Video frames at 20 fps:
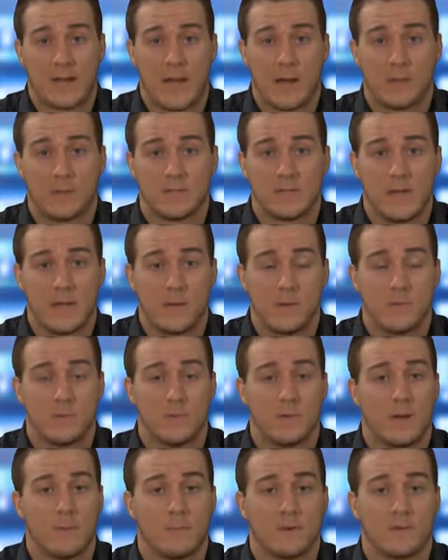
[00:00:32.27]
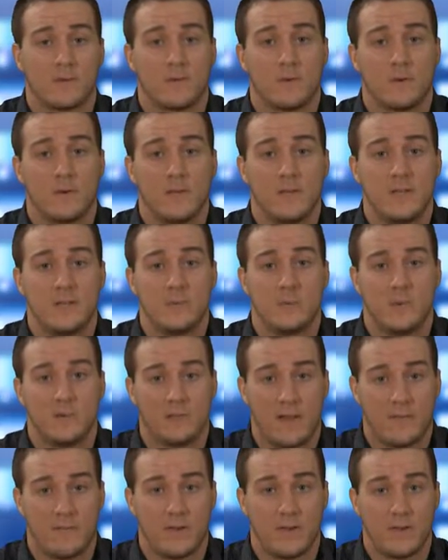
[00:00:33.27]
and I will take you through numbers 30 to
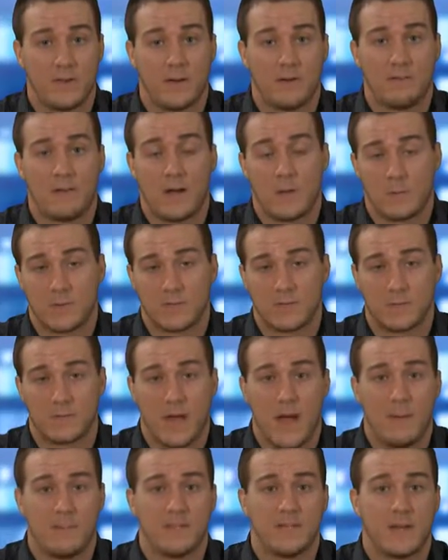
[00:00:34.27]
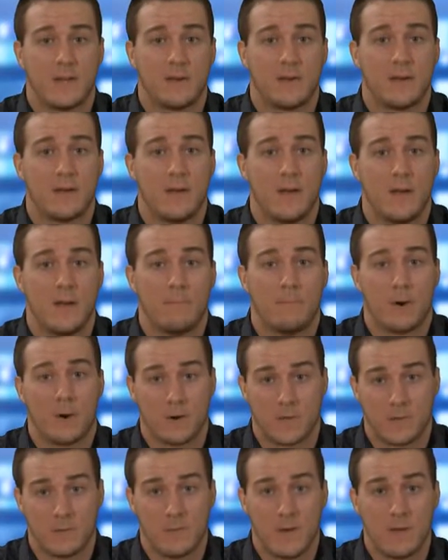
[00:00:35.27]
11 along with some commentary.
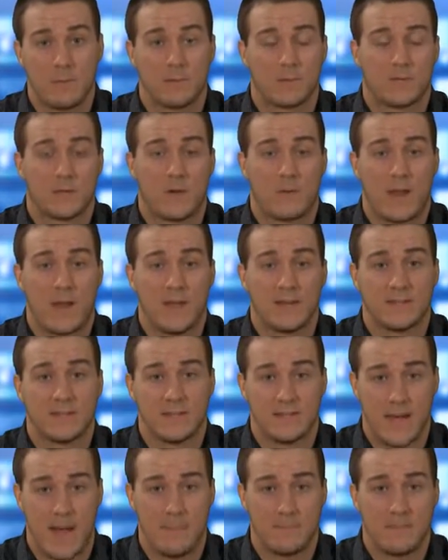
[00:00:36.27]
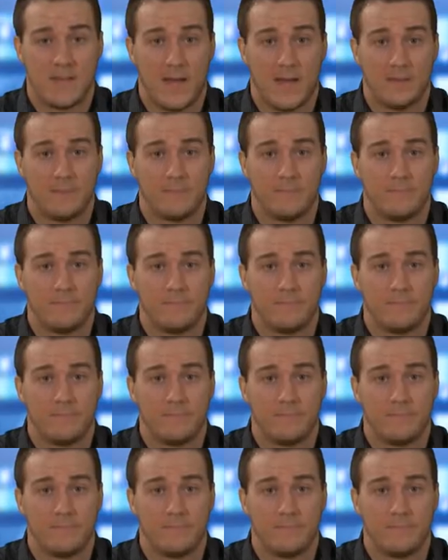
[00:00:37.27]
Part 3 will showcase the top 10.